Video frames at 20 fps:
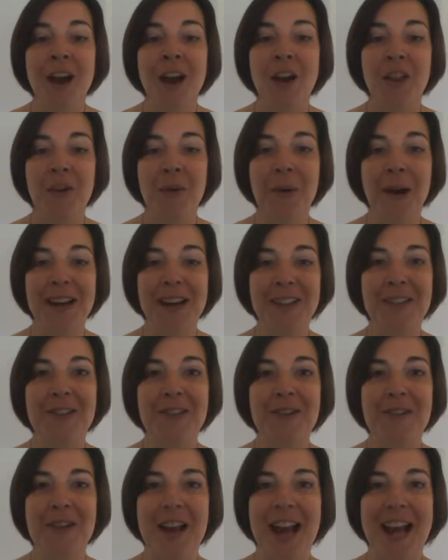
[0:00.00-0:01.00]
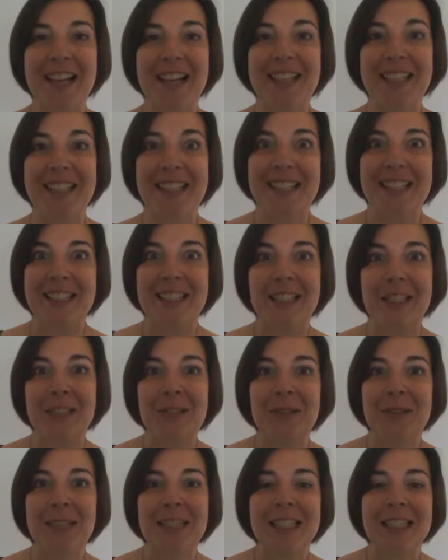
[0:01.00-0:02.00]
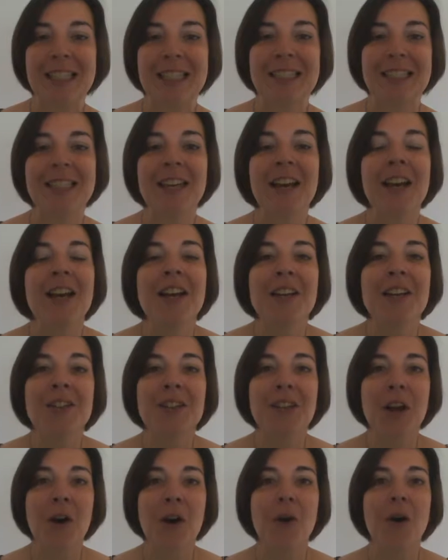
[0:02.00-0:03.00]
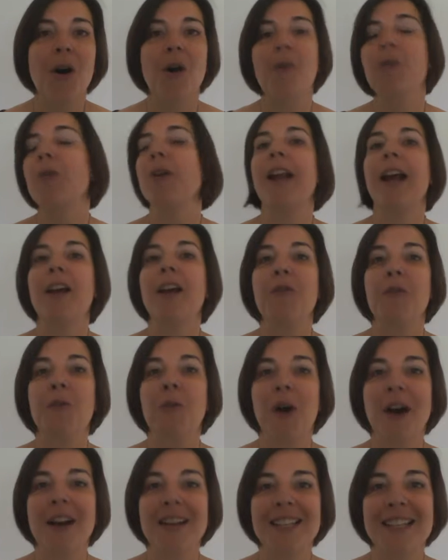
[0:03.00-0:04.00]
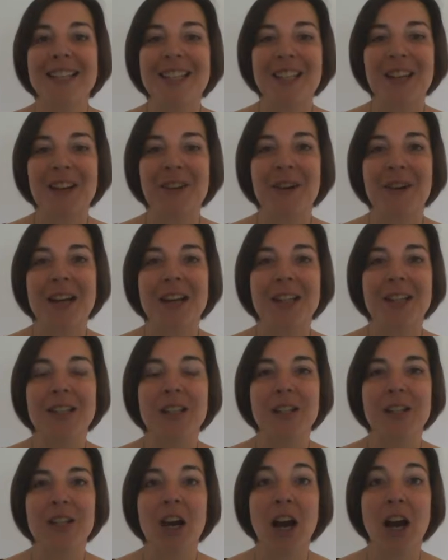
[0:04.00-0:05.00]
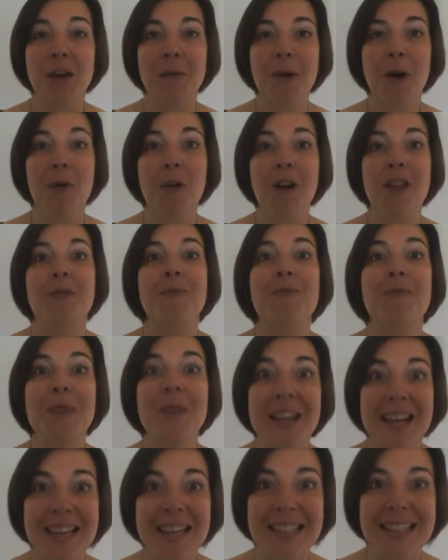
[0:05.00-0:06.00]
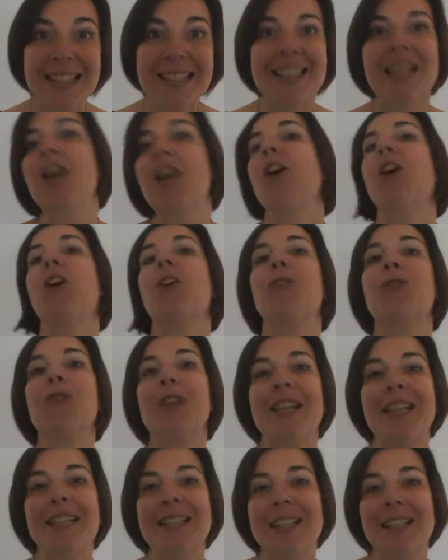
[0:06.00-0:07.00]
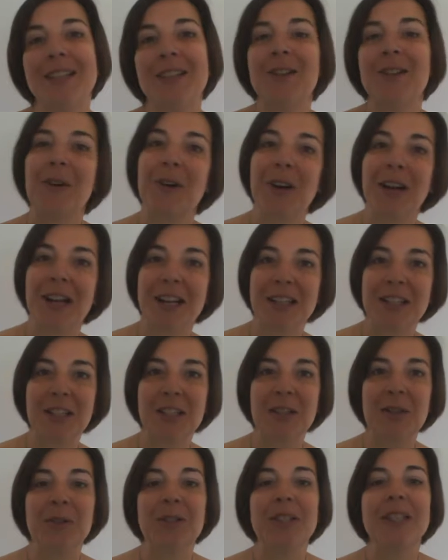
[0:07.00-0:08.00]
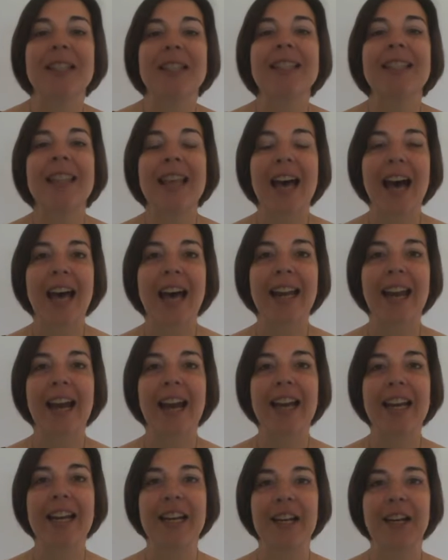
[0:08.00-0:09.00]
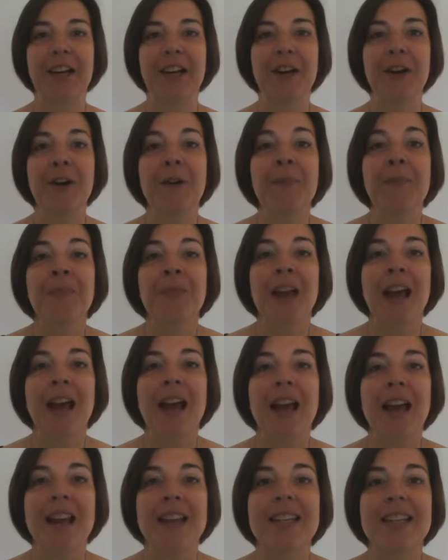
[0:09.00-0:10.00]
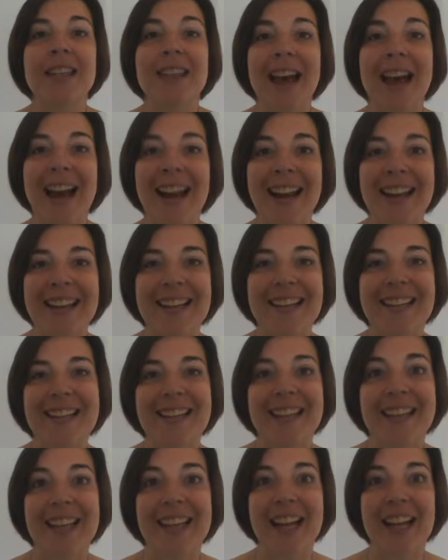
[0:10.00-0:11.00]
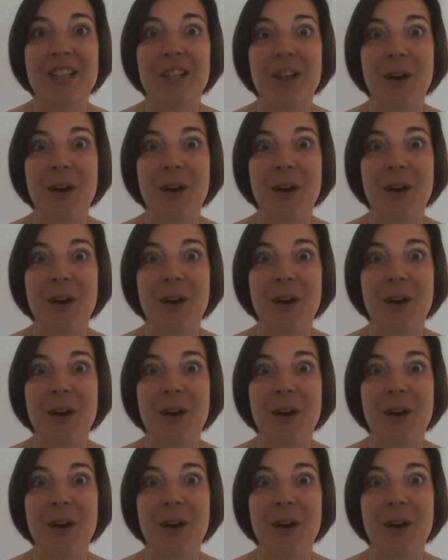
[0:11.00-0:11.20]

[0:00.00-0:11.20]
otherwise known as excuses. So what I want to do is talk about one of the biggest reasons or excuses that I hear, and that is that I